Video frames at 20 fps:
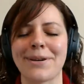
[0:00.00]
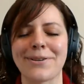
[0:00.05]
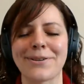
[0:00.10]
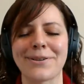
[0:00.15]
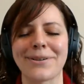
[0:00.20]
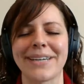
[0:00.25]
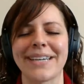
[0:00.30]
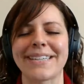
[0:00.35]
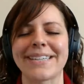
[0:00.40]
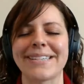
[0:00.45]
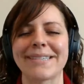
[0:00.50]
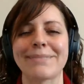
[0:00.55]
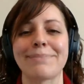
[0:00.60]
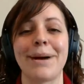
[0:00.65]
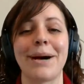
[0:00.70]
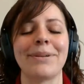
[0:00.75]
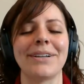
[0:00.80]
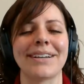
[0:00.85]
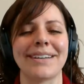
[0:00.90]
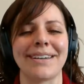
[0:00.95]
Marshall Ganz's
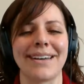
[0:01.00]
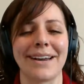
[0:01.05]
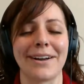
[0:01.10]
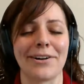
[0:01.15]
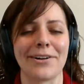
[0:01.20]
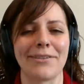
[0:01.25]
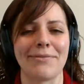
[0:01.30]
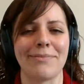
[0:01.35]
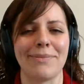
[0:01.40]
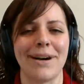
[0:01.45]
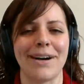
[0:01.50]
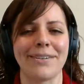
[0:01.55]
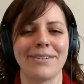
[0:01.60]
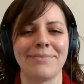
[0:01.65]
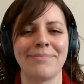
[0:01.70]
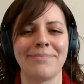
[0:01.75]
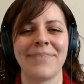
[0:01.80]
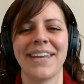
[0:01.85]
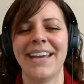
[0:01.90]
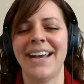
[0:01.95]
public narrative
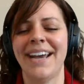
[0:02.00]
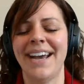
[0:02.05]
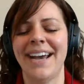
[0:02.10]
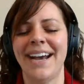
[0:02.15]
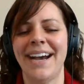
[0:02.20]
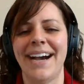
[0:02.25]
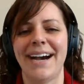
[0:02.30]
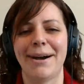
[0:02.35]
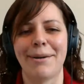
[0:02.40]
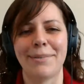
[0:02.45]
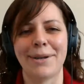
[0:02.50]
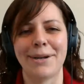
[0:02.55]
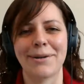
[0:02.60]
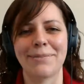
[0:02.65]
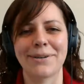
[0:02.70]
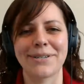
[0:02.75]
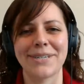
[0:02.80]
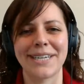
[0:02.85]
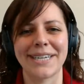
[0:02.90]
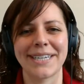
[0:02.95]
model. And
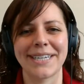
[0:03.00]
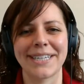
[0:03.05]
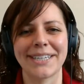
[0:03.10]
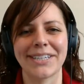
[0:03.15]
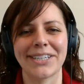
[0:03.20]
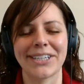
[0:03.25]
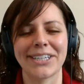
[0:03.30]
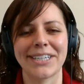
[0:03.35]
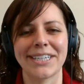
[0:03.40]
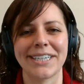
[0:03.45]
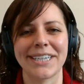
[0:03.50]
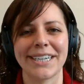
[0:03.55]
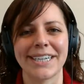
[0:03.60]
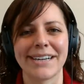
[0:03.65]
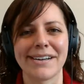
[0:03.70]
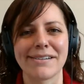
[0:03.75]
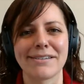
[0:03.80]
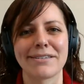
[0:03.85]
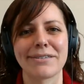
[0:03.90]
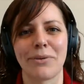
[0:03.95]
in particular, he
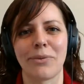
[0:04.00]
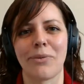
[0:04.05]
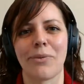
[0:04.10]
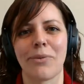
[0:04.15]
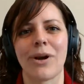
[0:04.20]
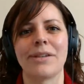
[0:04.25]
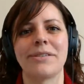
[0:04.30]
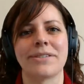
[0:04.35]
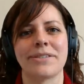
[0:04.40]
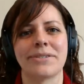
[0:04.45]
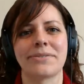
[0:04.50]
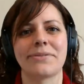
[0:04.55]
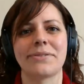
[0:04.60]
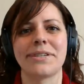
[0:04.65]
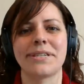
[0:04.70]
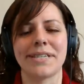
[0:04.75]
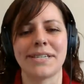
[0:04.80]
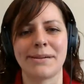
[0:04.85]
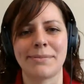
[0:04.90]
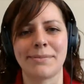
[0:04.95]
has one
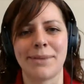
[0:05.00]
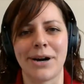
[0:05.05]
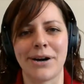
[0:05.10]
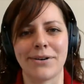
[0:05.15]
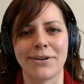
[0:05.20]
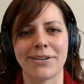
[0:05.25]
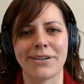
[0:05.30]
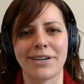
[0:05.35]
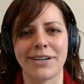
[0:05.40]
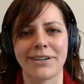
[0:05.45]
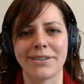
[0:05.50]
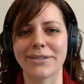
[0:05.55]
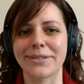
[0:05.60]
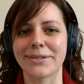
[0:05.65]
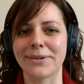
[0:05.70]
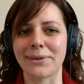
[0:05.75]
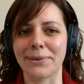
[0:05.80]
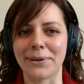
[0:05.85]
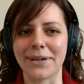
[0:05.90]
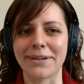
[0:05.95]
storytelling model called the
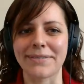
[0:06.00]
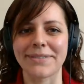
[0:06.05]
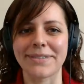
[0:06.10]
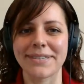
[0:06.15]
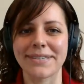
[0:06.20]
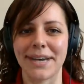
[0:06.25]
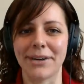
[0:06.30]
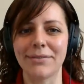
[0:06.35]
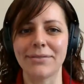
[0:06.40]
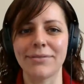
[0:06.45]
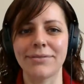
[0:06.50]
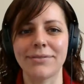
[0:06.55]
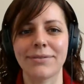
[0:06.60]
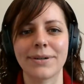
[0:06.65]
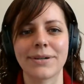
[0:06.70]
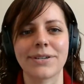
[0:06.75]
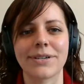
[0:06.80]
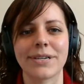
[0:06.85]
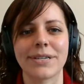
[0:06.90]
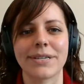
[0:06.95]
story of self,
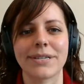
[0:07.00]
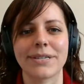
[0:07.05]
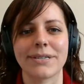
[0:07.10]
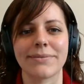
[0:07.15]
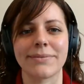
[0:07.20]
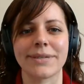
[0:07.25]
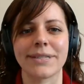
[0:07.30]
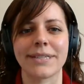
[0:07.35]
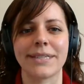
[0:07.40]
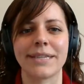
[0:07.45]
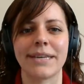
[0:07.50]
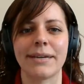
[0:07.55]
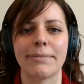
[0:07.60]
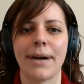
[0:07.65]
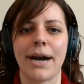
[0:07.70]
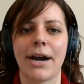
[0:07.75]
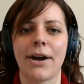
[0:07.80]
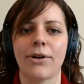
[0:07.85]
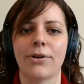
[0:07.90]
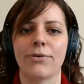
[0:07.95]
which is a really
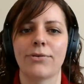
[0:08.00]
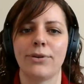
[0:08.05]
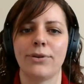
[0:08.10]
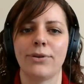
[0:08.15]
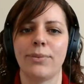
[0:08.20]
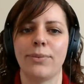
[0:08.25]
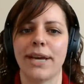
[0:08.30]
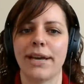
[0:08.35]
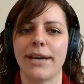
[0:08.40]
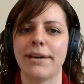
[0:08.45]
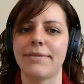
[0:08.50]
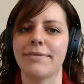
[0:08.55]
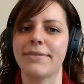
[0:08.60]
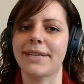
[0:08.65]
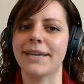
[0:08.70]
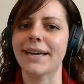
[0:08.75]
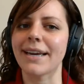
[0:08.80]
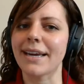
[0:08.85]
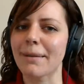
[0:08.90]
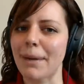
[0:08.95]
powerful way of
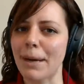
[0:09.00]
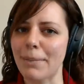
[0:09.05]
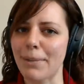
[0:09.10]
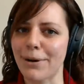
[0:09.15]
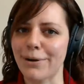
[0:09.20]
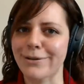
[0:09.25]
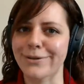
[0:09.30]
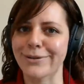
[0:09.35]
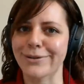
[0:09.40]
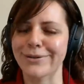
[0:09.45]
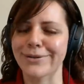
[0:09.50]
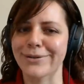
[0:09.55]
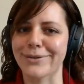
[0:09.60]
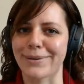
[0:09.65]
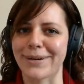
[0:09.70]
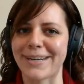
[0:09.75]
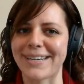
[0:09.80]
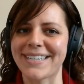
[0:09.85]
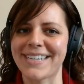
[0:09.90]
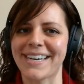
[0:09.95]
thinking about personal
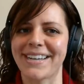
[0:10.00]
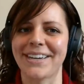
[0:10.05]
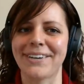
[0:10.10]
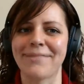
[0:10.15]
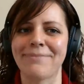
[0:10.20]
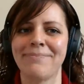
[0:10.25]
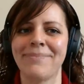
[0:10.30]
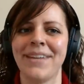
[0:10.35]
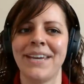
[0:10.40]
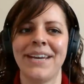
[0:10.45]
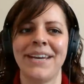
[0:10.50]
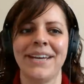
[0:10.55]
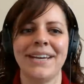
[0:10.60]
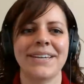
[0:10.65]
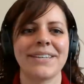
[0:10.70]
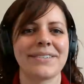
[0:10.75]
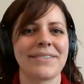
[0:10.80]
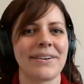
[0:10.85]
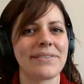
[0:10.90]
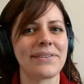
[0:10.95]
storytelling.
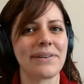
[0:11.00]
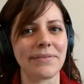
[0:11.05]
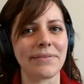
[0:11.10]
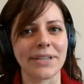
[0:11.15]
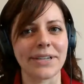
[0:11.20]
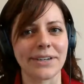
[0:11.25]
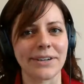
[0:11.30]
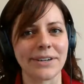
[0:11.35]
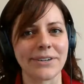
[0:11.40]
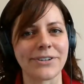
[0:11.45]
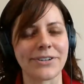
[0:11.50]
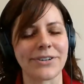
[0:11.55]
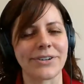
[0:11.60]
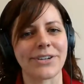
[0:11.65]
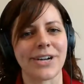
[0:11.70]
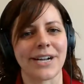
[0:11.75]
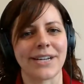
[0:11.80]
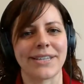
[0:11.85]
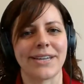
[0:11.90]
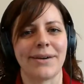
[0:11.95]
So I definitely encourage you
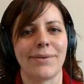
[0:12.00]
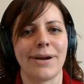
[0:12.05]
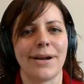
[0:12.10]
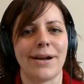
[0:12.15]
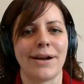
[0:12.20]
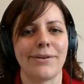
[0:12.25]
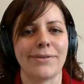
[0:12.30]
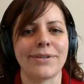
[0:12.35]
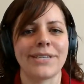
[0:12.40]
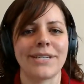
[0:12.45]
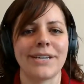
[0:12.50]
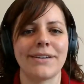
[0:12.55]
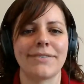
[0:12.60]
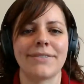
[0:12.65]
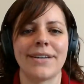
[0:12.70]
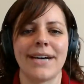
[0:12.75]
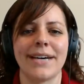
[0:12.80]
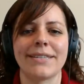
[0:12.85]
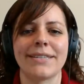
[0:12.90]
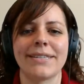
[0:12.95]
to check that one out
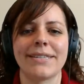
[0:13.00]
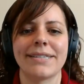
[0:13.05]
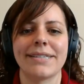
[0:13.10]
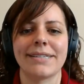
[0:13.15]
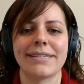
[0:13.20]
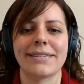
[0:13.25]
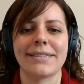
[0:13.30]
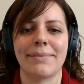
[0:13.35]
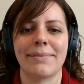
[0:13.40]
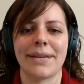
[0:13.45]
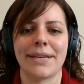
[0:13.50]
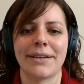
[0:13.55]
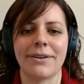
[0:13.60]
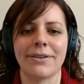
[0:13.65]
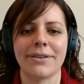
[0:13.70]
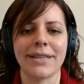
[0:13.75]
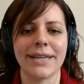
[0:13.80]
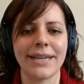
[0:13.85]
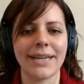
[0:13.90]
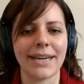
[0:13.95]
if that's something
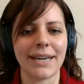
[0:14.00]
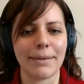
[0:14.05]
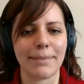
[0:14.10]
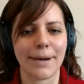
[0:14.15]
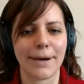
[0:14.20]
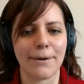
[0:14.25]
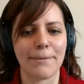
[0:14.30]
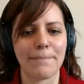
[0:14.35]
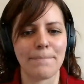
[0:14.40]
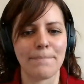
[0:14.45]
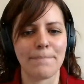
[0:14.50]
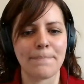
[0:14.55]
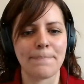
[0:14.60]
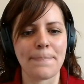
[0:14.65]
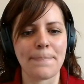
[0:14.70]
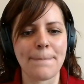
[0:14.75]
you're thinking about.